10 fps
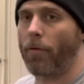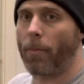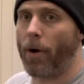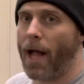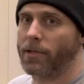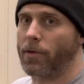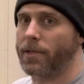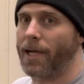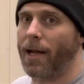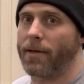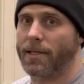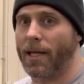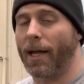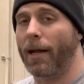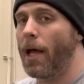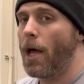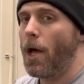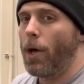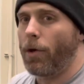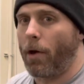the practical side of this thing,
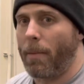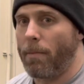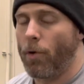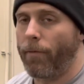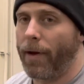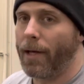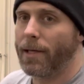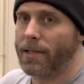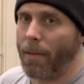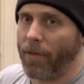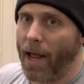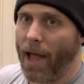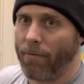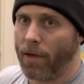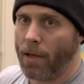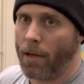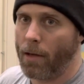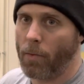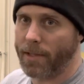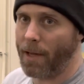you're going to be moving something heavy
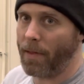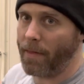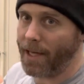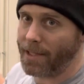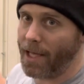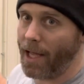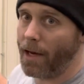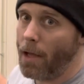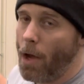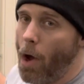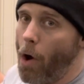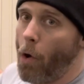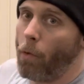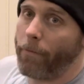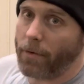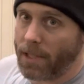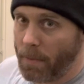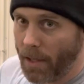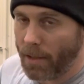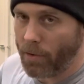with something that's then over
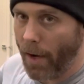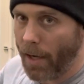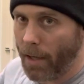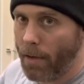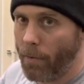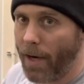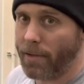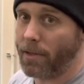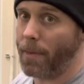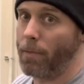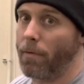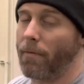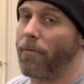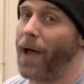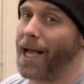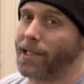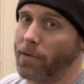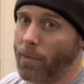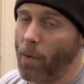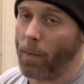speed training, right? So something moving faster
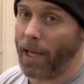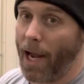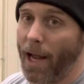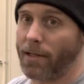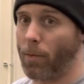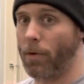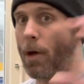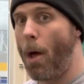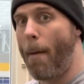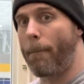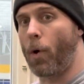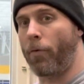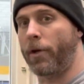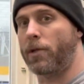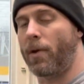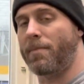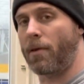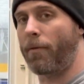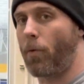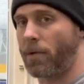than what we can. So we're both extremes of
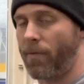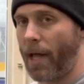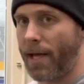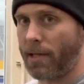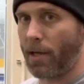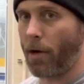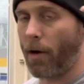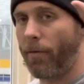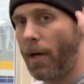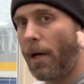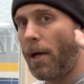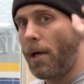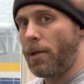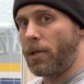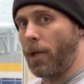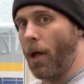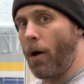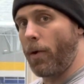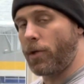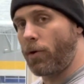the force velocity curve.
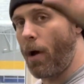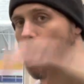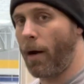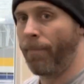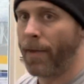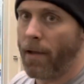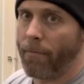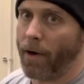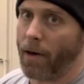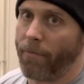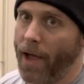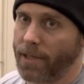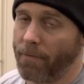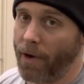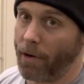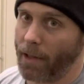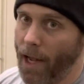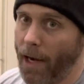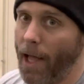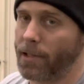Slow and strong, very fast, very
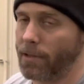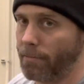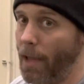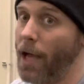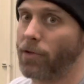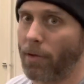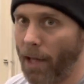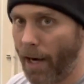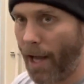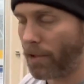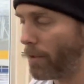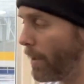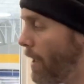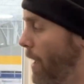light, extra light actually.